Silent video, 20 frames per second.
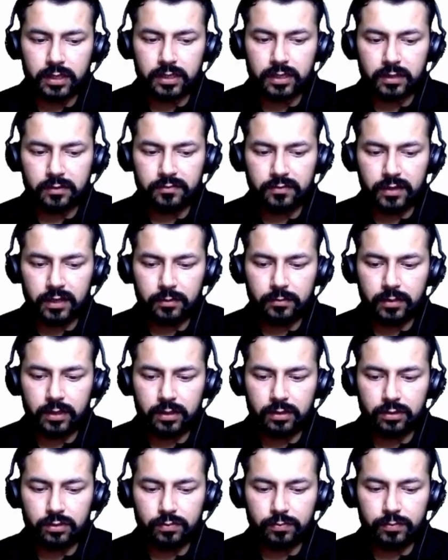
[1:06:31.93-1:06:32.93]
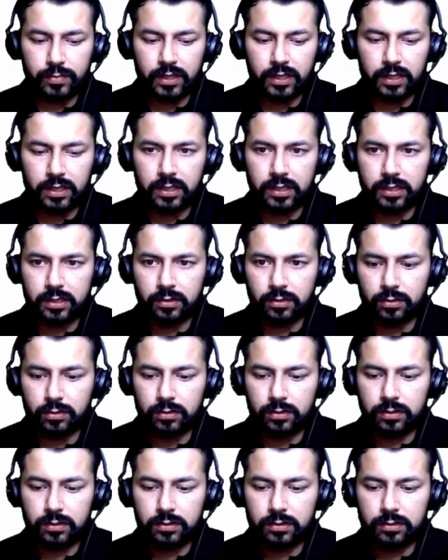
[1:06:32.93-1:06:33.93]
data frame into pd
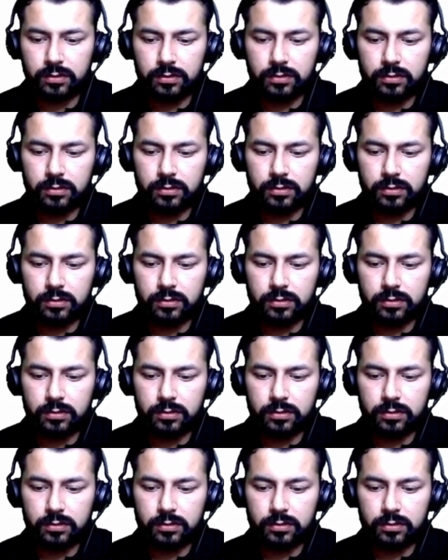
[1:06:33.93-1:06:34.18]
dot